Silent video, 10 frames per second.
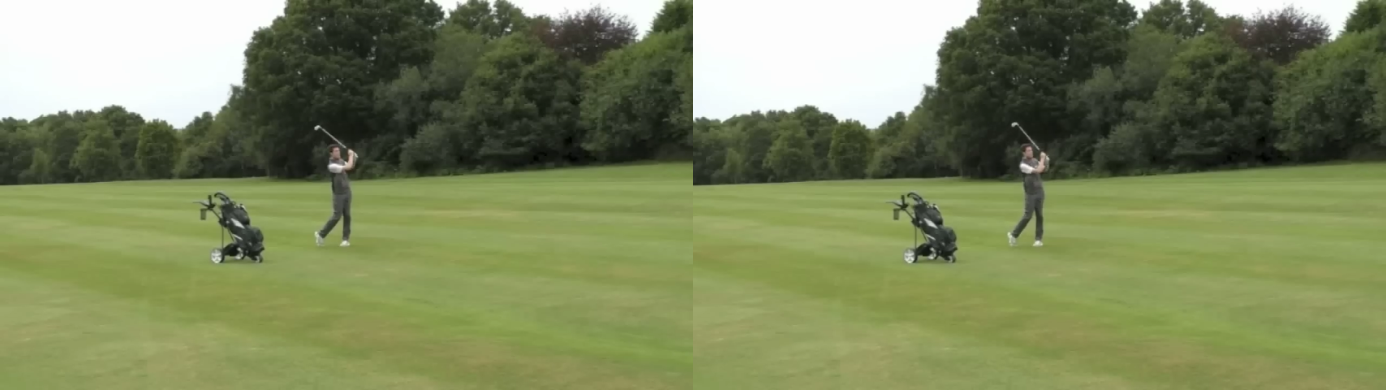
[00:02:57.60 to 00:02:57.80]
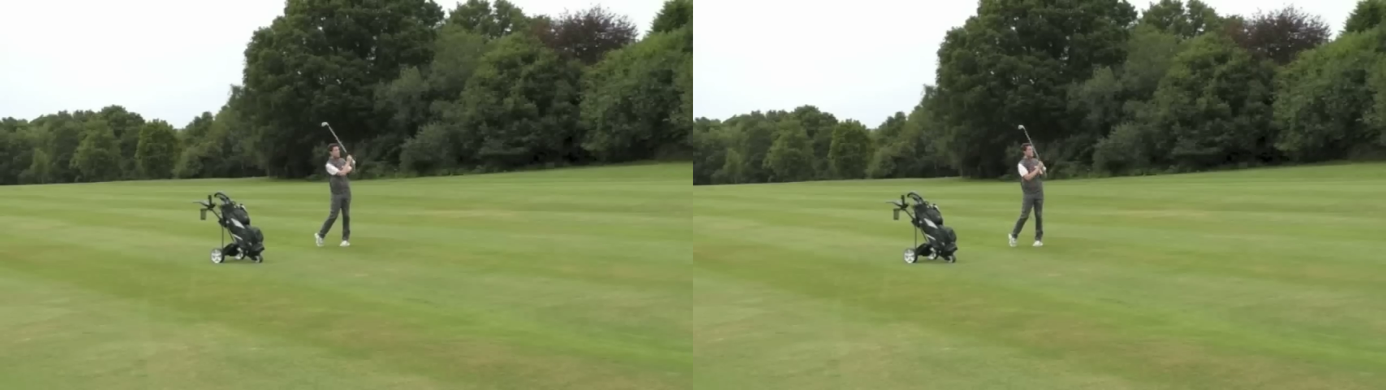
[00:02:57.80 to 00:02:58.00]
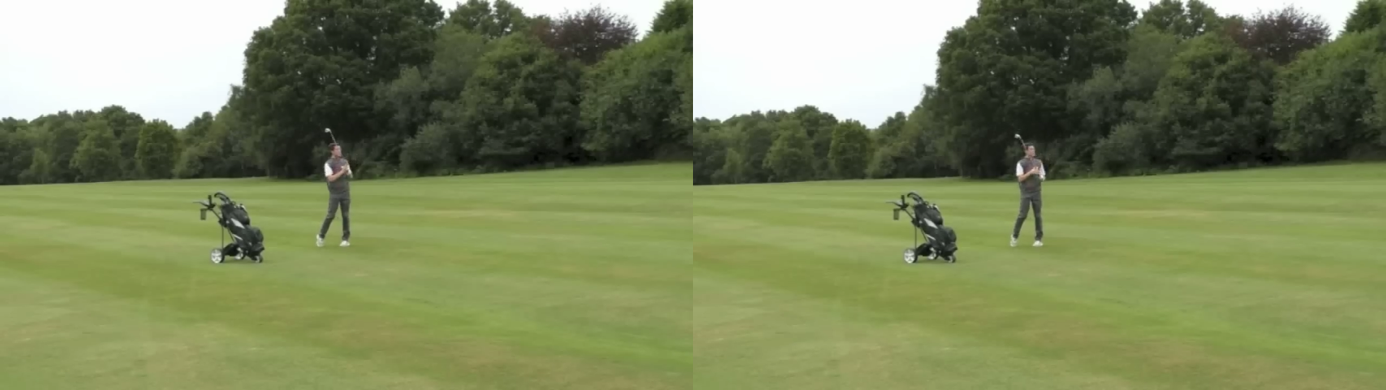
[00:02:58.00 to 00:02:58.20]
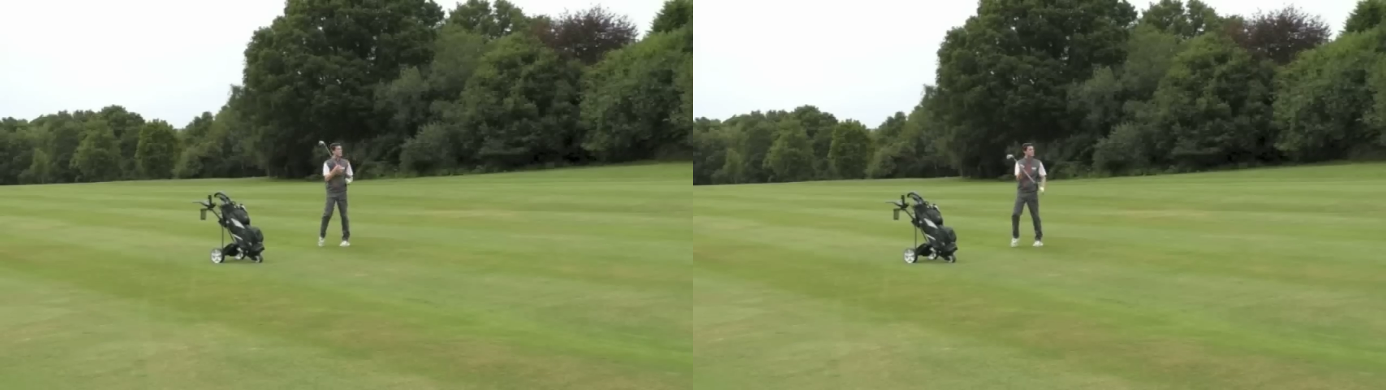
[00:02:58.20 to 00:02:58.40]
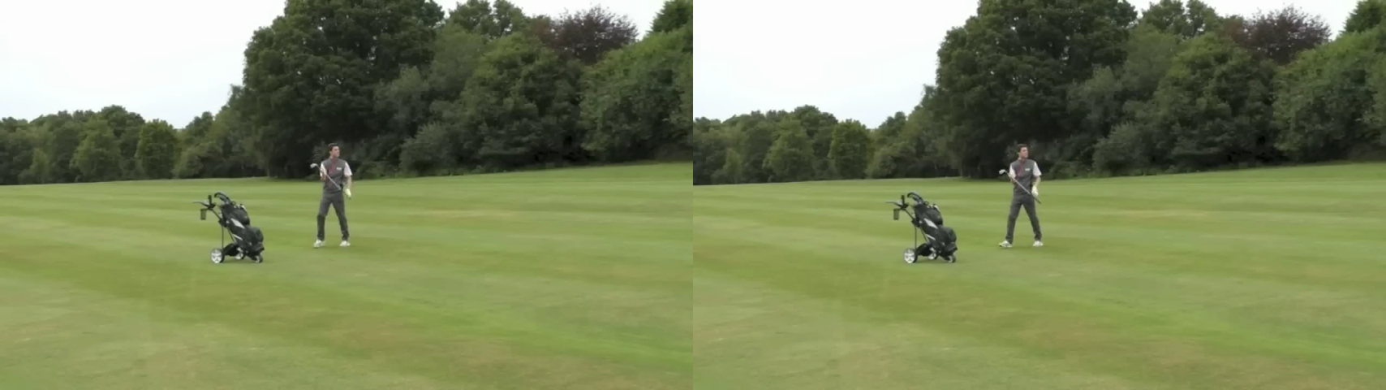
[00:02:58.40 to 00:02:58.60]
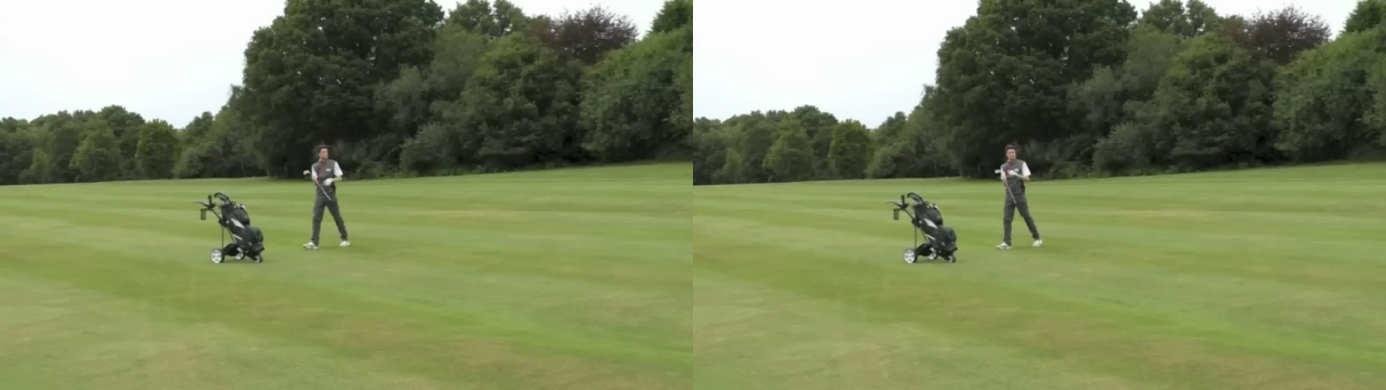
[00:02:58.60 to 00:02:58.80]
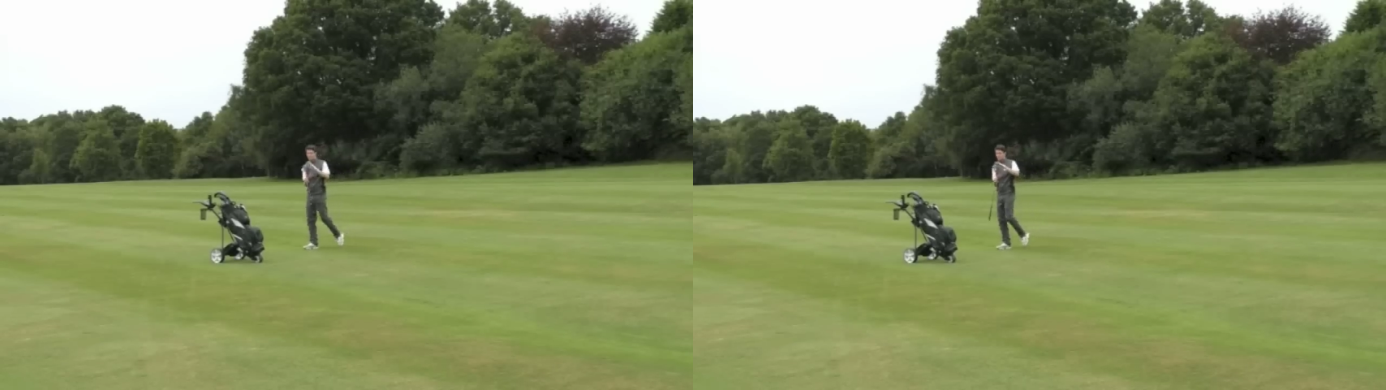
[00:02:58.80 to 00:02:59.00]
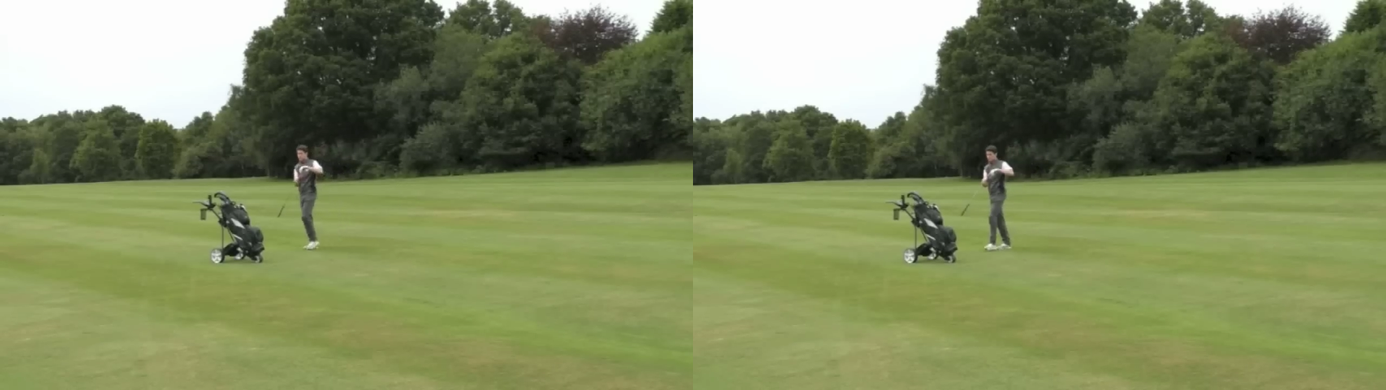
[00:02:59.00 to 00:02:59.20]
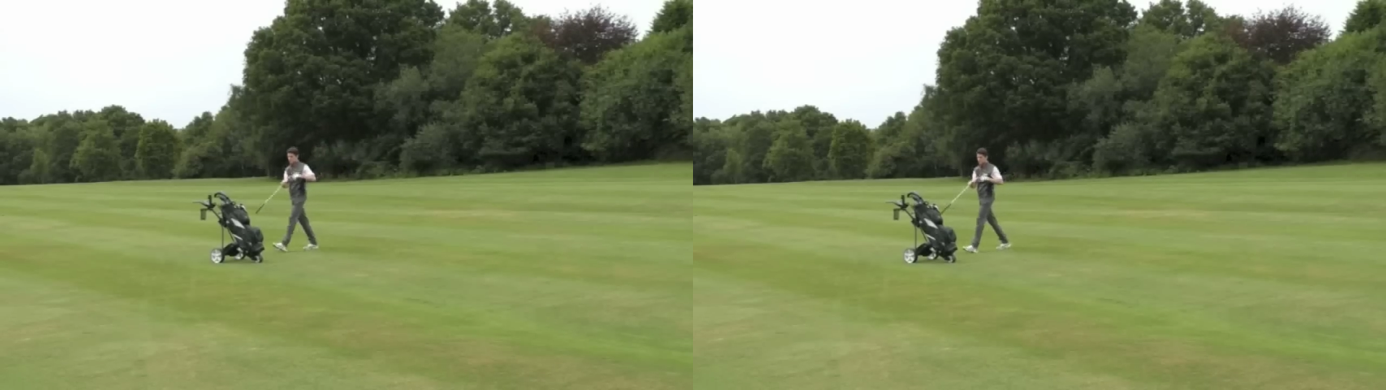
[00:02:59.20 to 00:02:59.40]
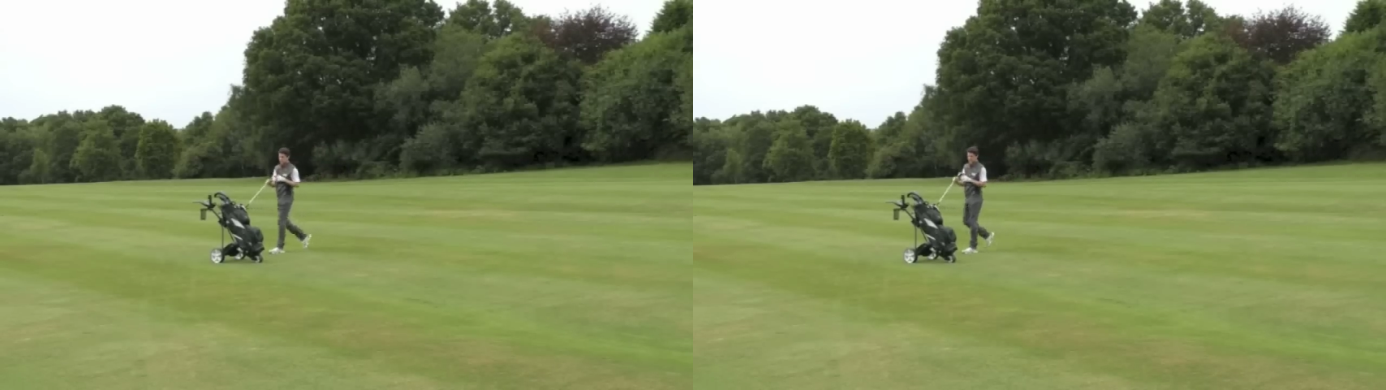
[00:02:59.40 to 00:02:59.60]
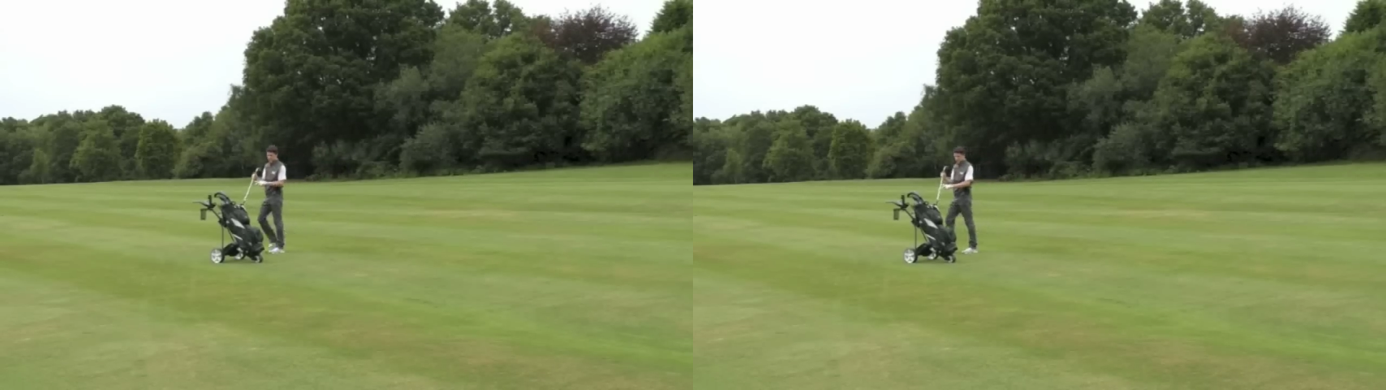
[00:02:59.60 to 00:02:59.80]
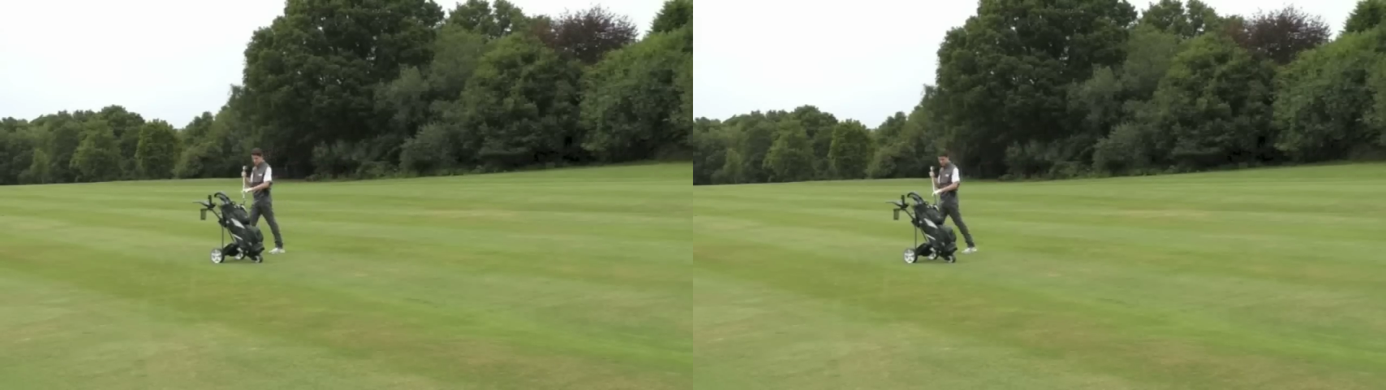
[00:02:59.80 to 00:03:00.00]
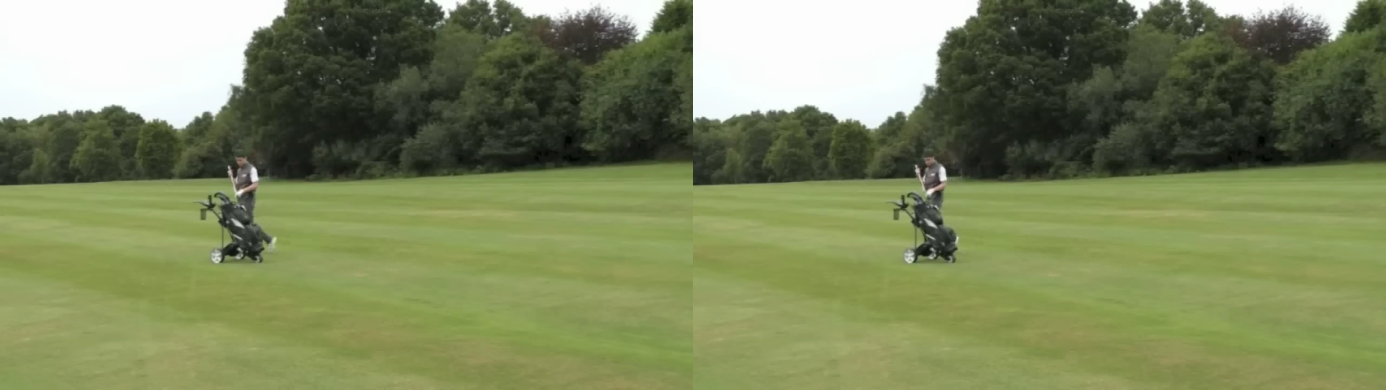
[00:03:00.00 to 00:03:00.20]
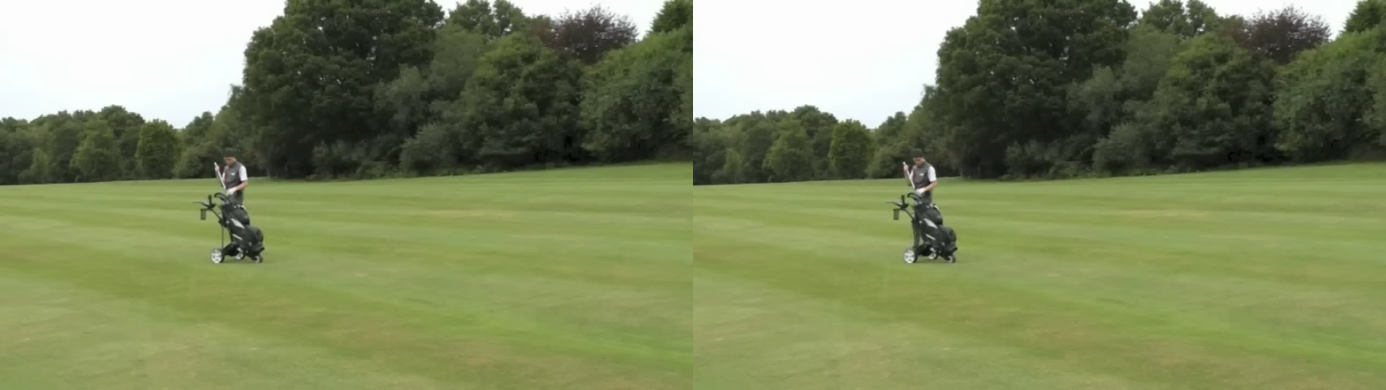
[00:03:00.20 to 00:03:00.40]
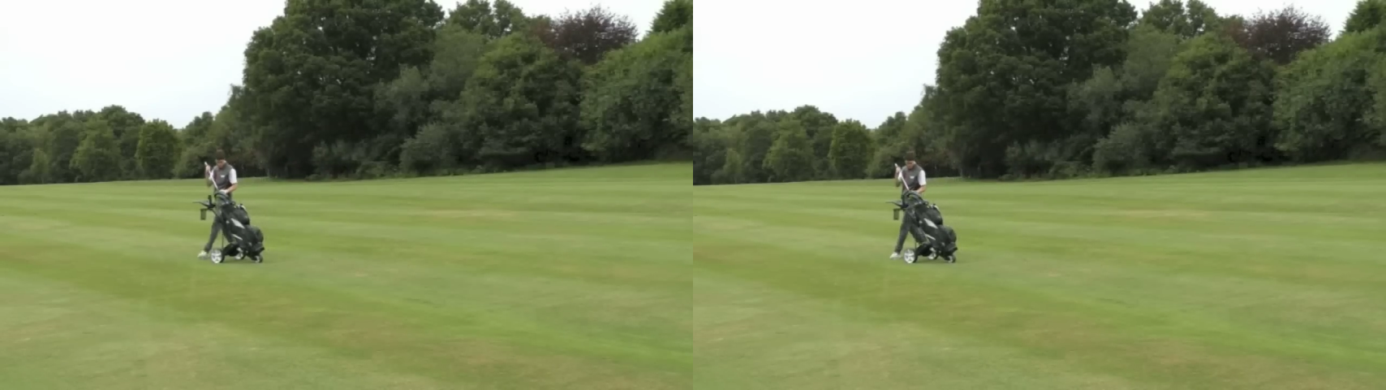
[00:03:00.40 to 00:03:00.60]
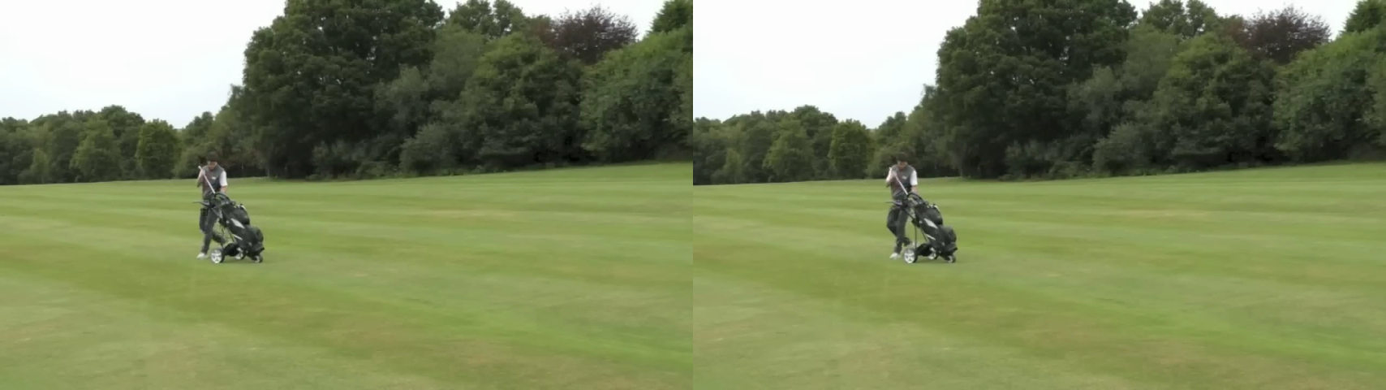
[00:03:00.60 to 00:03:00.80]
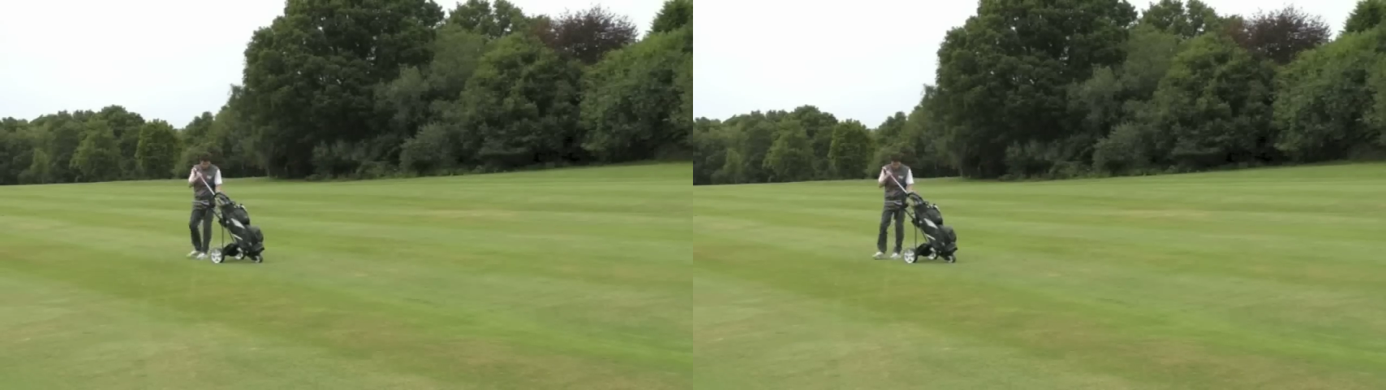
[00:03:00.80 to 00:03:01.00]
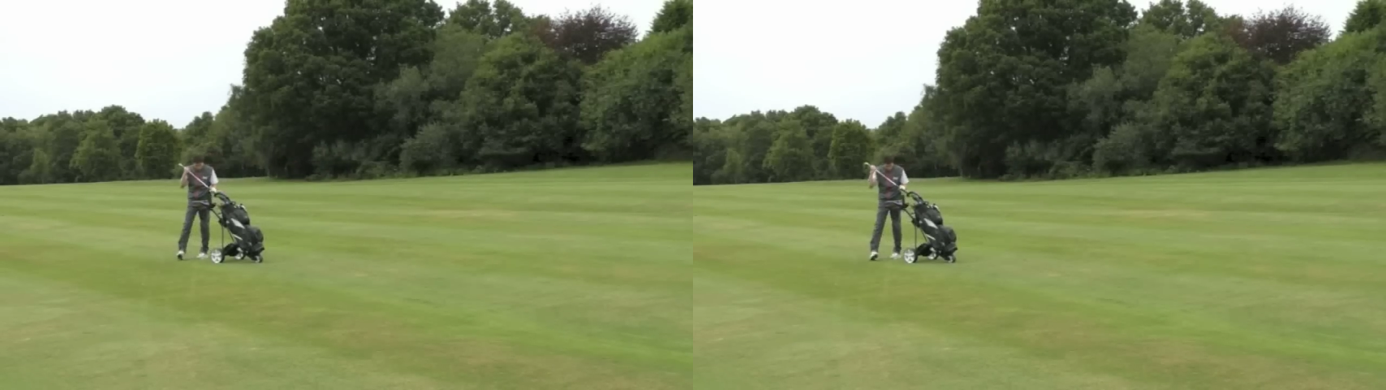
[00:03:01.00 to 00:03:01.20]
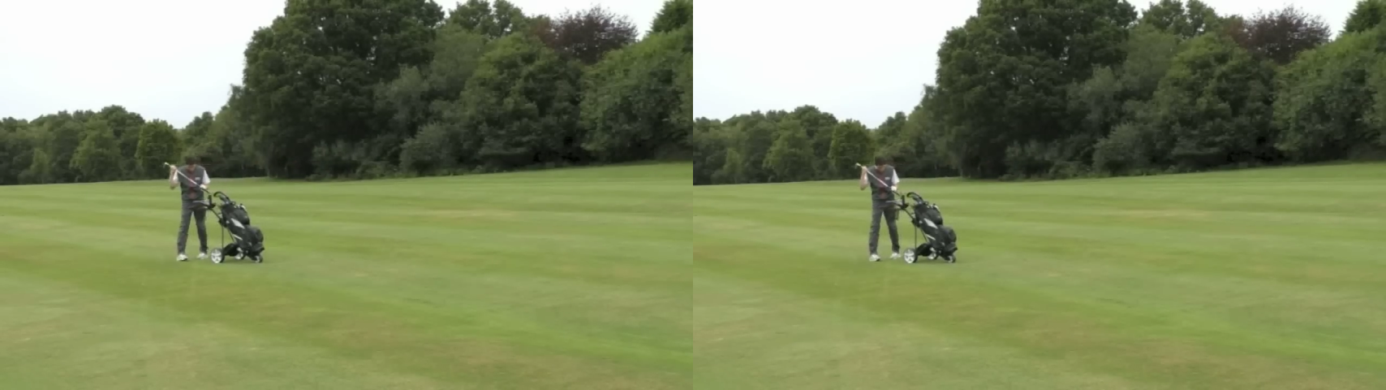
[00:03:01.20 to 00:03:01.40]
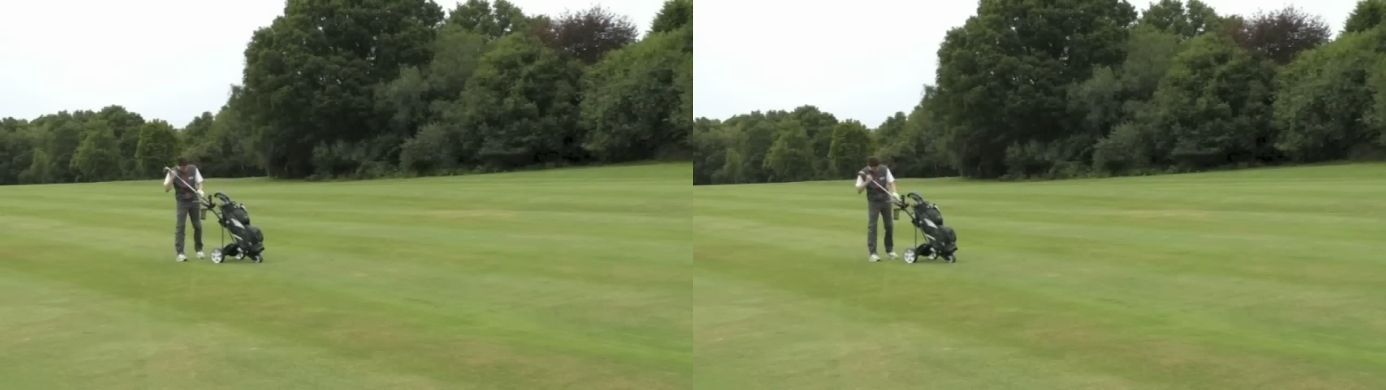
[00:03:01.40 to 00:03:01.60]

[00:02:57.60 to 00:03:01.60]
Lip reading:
[unreadable: no face in view]